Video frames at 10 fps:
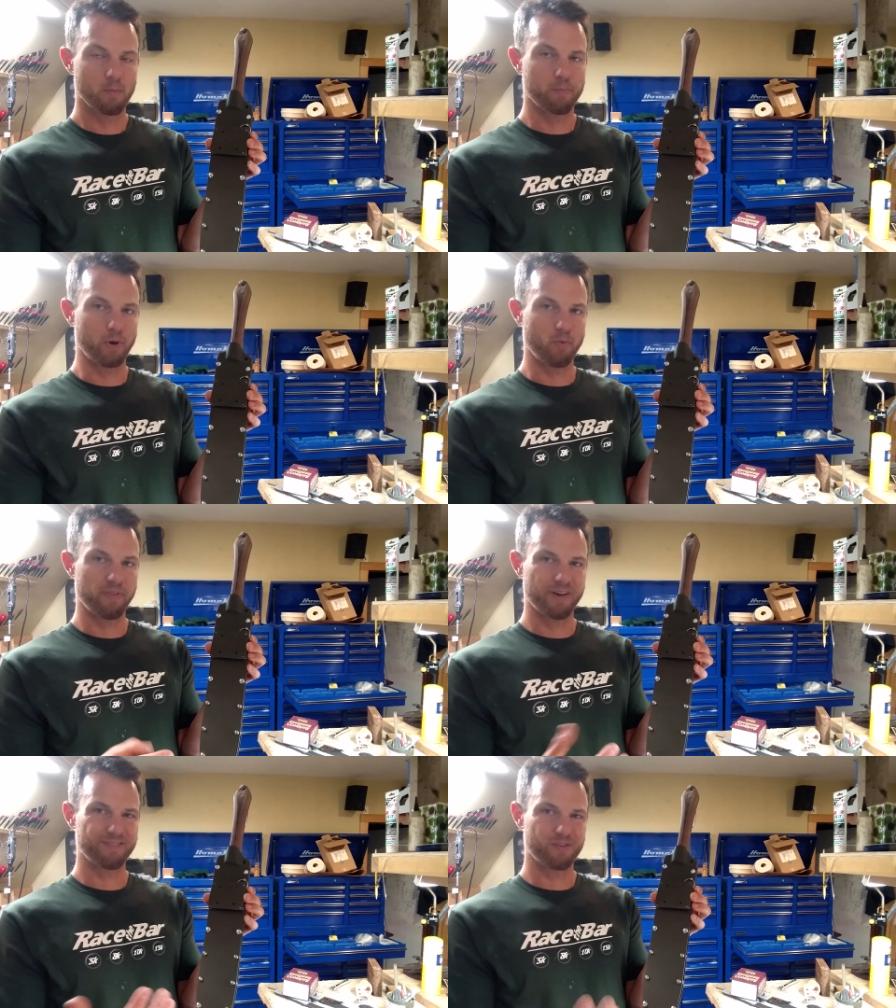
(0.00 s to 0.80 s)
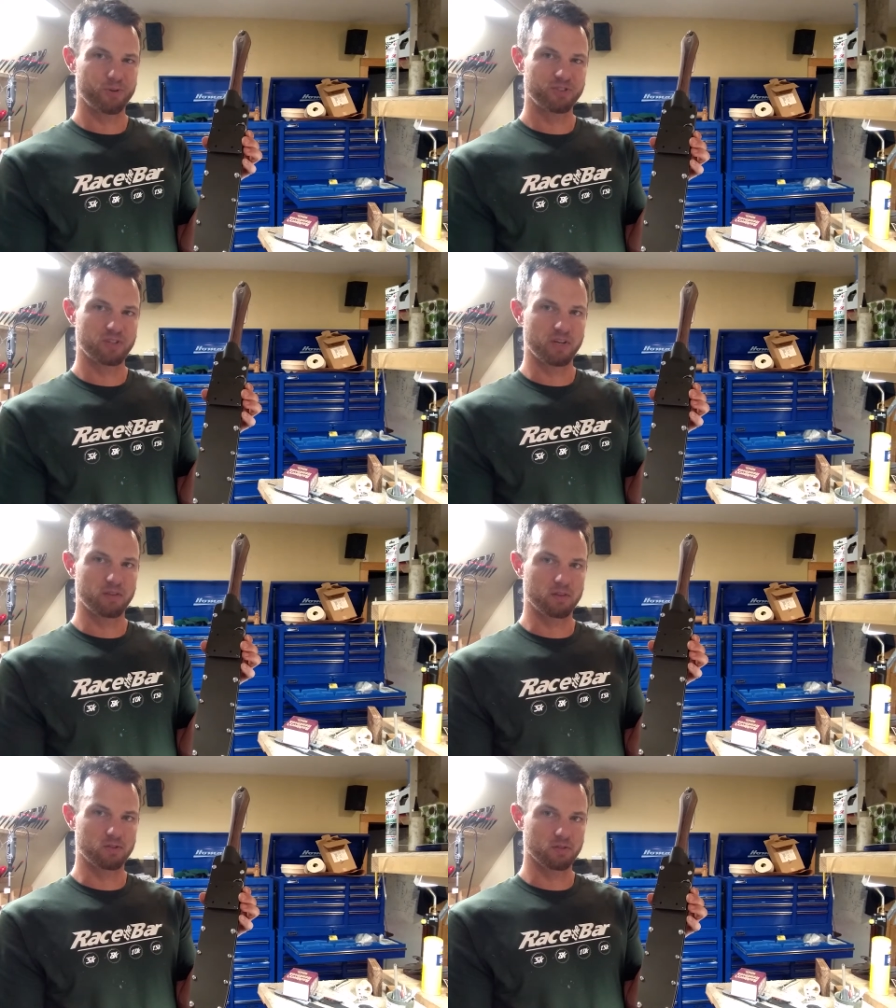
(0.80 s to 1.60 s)
but without risking
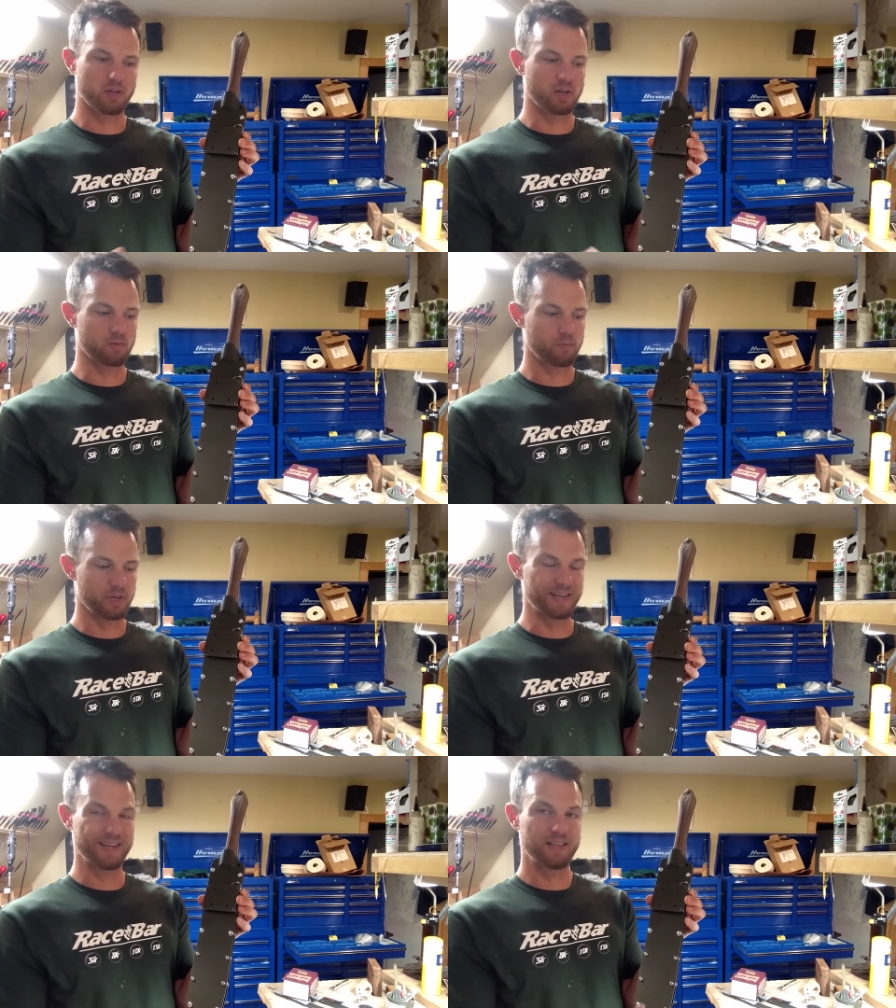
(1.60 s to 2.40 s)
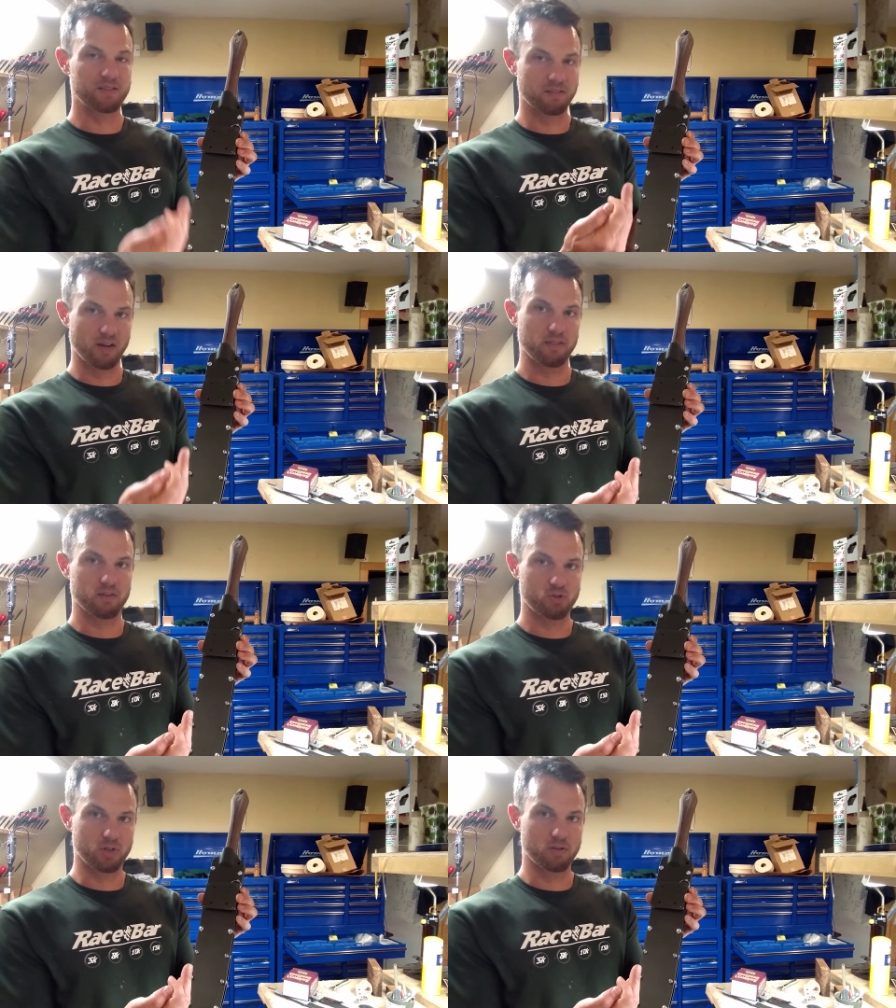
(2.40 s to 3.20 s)
the sling being inside the
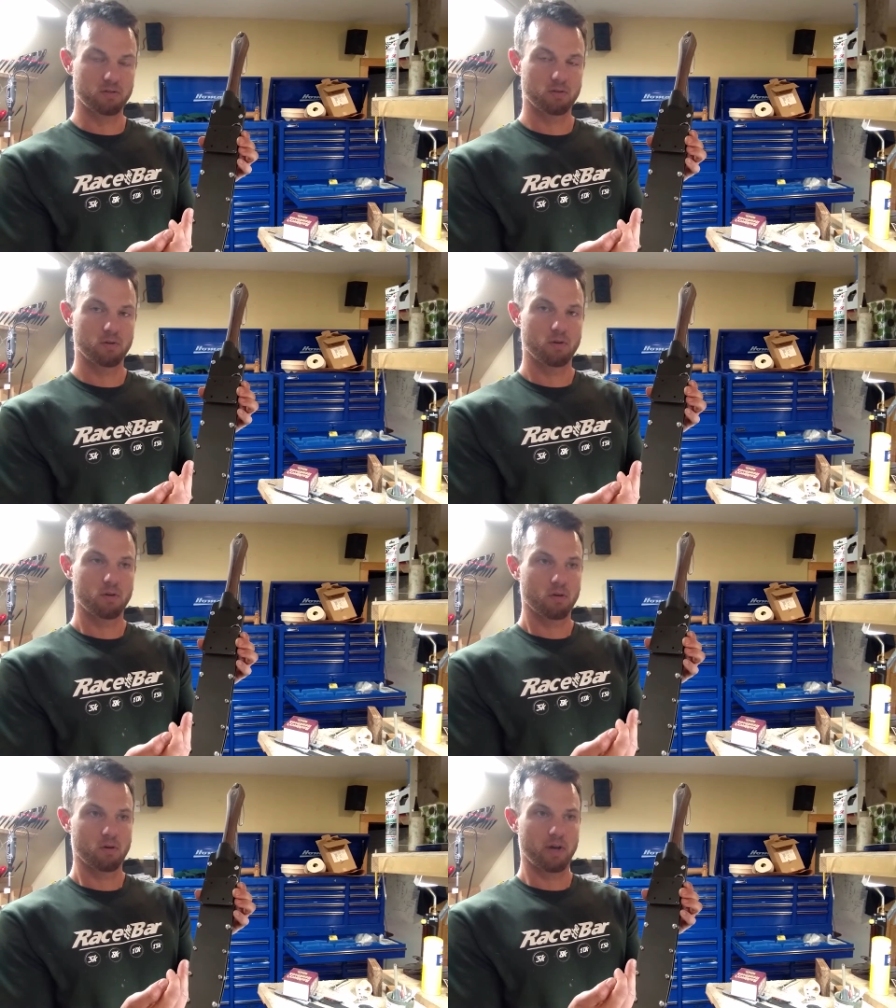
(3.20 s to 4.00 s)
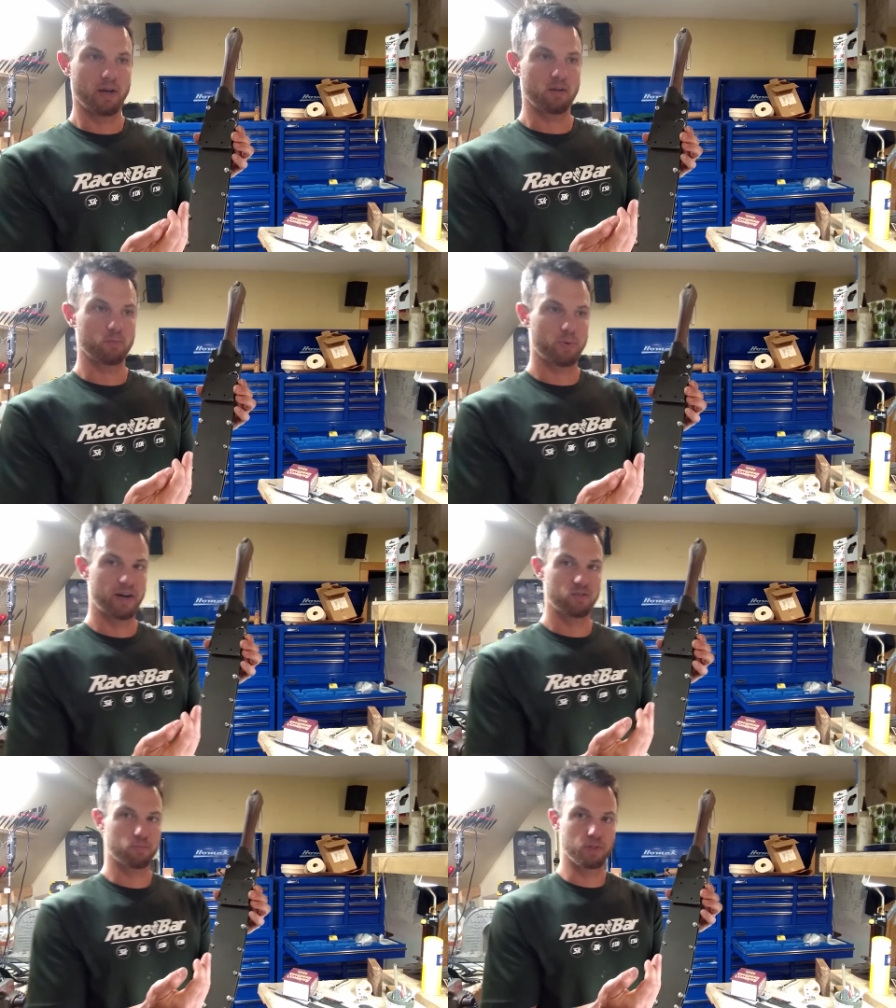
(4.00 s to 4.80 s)
sheath and
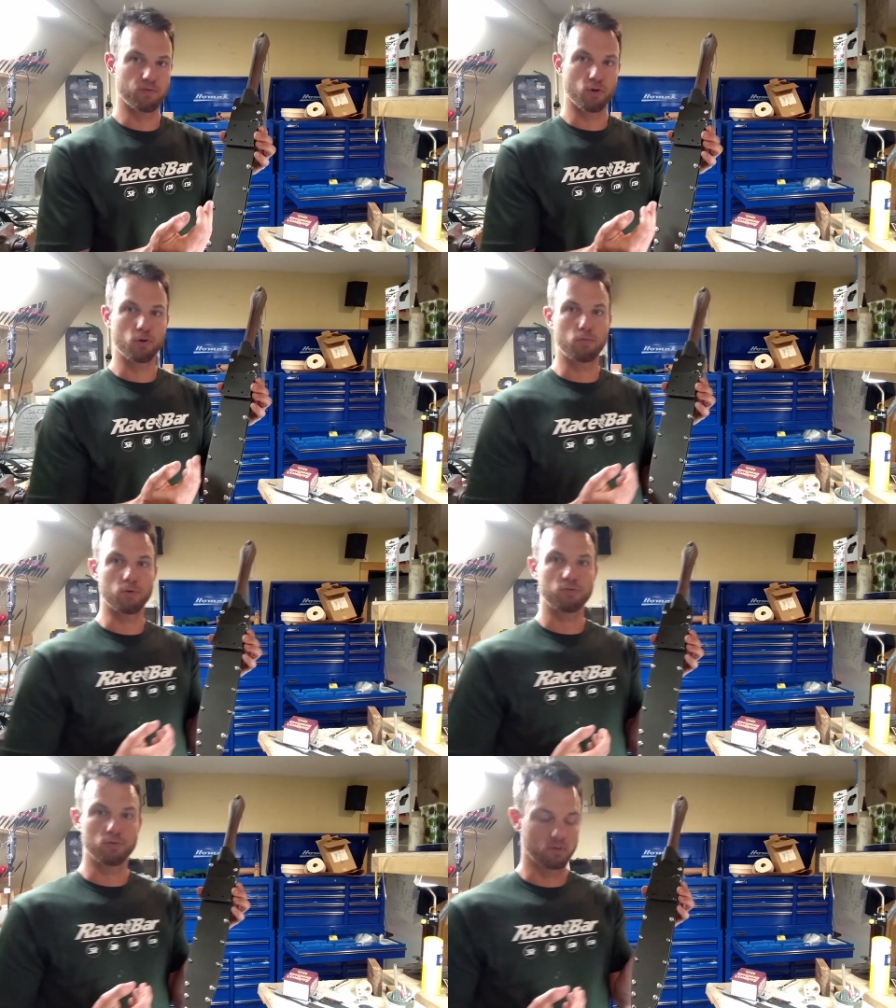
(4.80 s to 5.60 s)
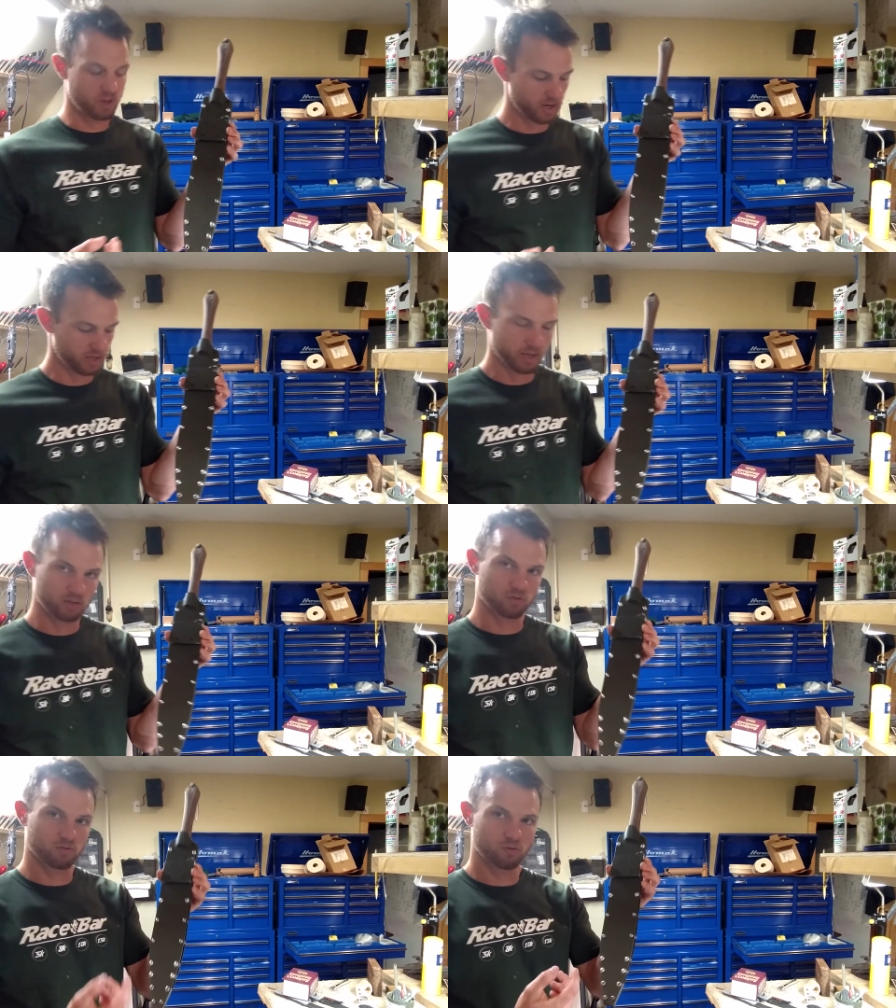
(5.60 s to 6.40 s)
possibly vulnerable to the cutting edge
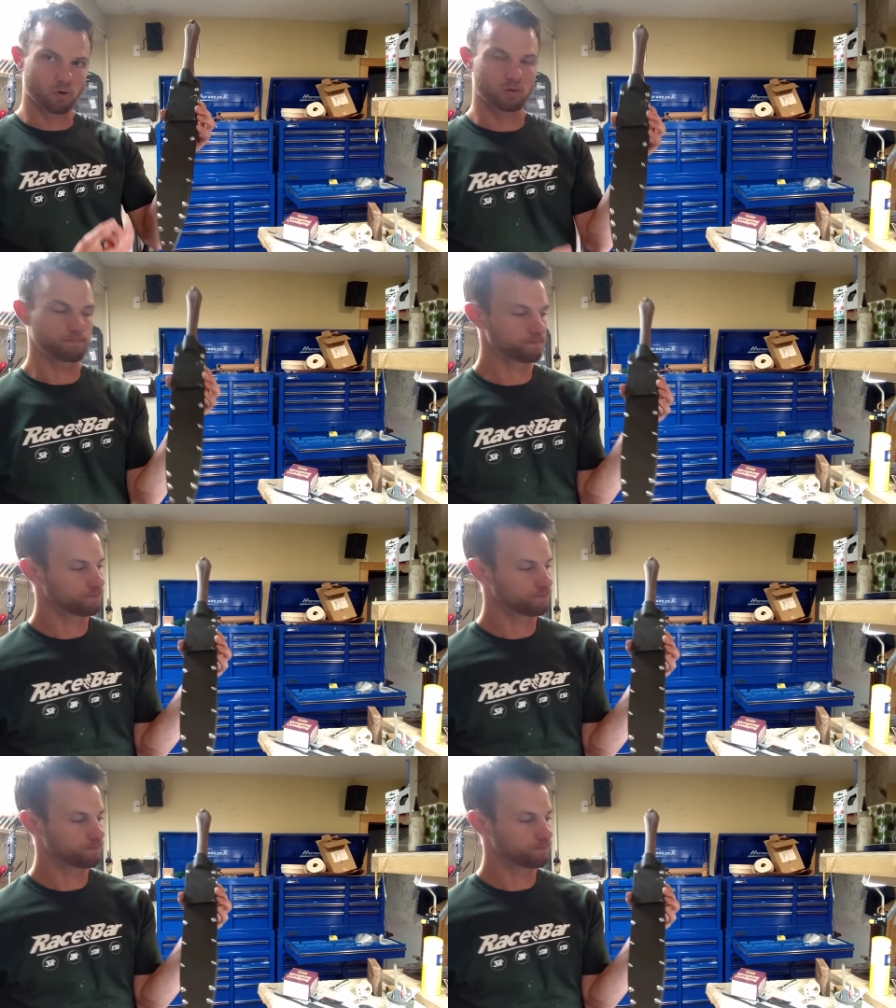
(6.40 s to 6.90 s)
of the sword.